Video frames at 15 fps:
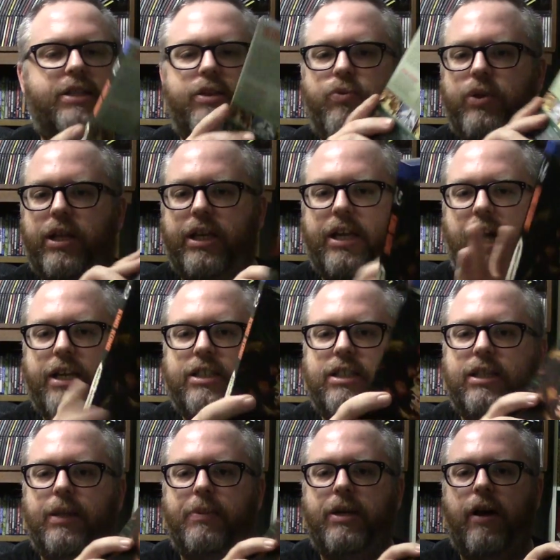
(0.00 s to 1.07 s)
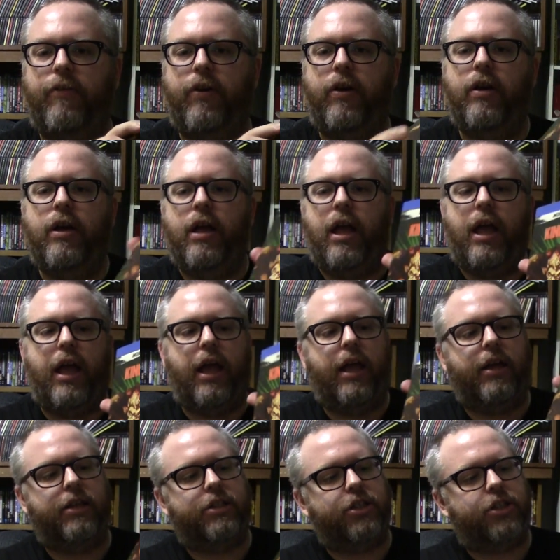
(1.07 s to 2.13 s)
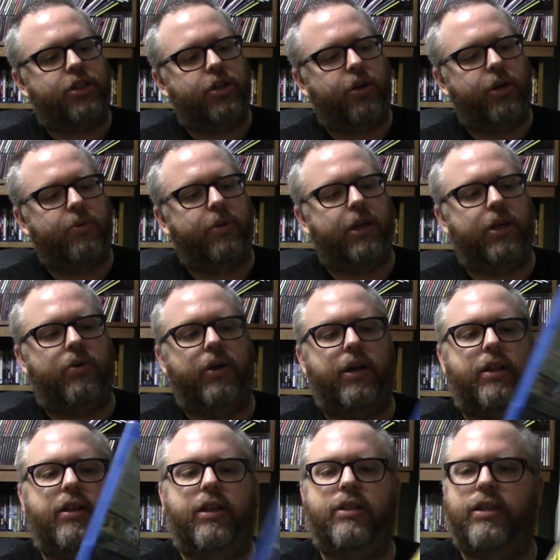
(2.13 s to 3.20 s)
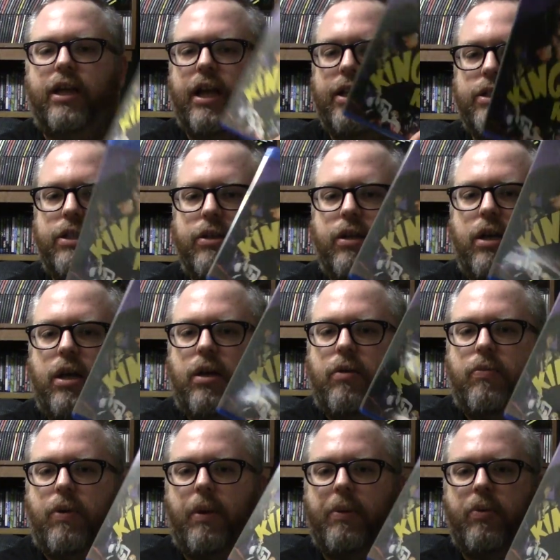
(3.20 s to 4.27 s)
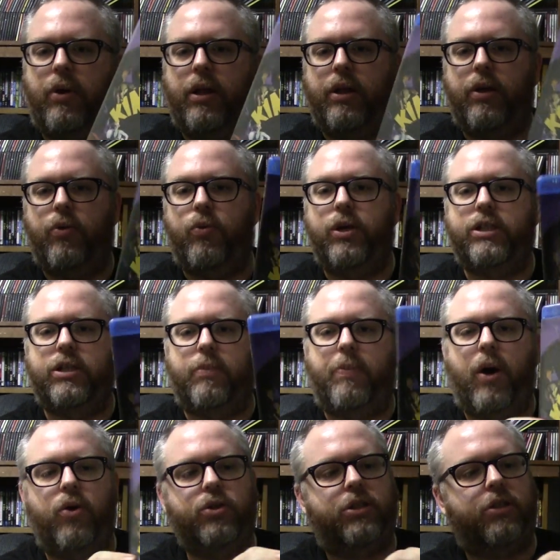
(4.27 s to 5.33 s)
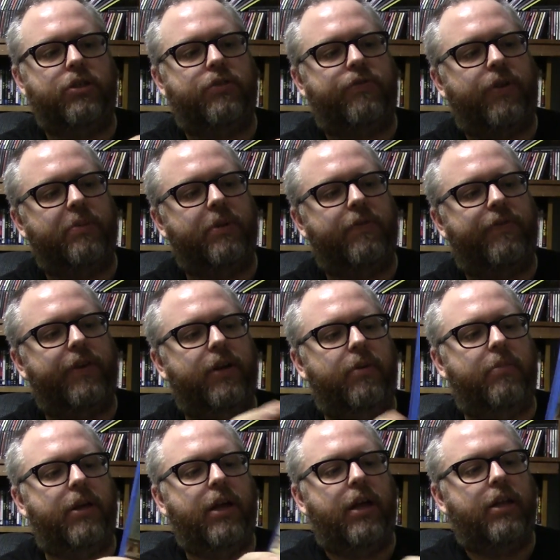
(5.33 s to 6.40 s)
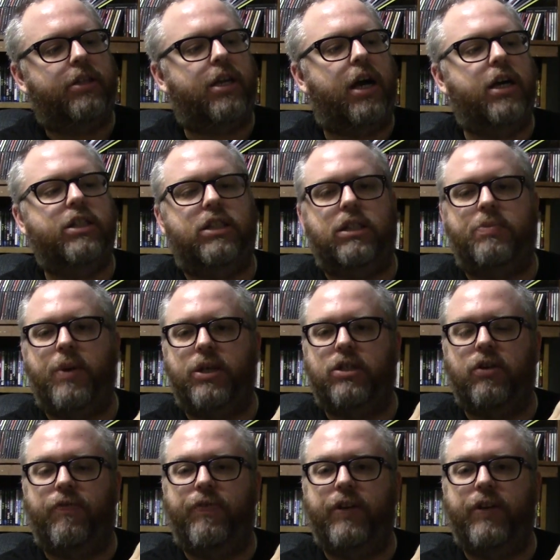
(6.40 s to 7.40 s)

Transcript: has a really nice slipcover. And let's just show you really quick that uh, has the, probably one of the original posters from the film. Tons of special